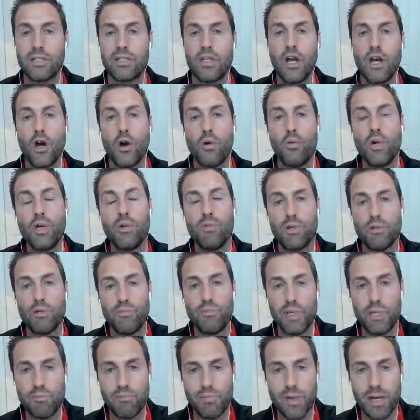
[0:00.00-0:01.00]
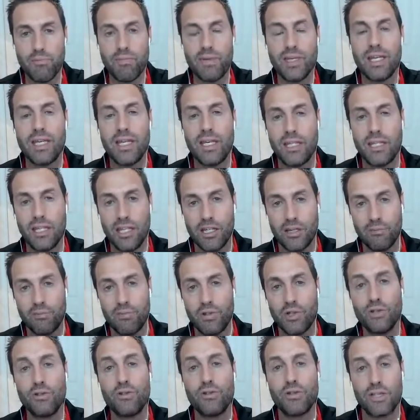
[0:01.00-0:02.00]
we would be mimicking the
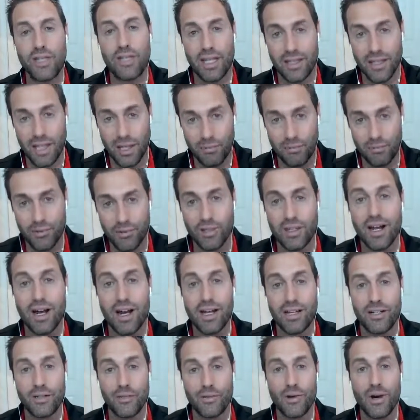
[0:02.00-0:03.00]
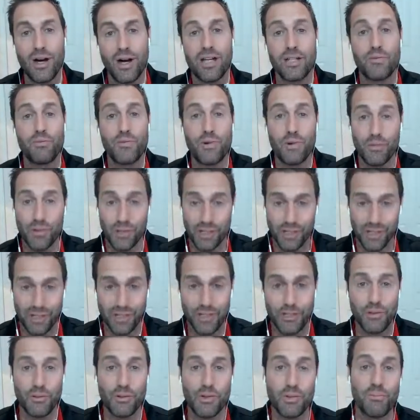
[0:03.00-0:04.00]
abuse that they put onto us, but we're going to
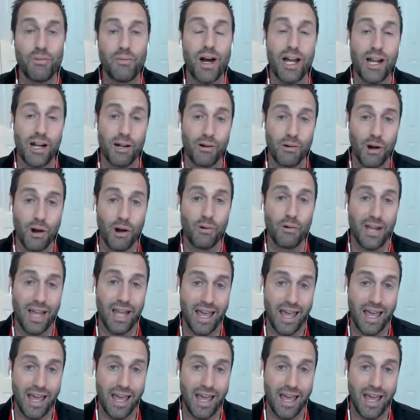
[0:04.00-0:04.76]
do it by our own hand.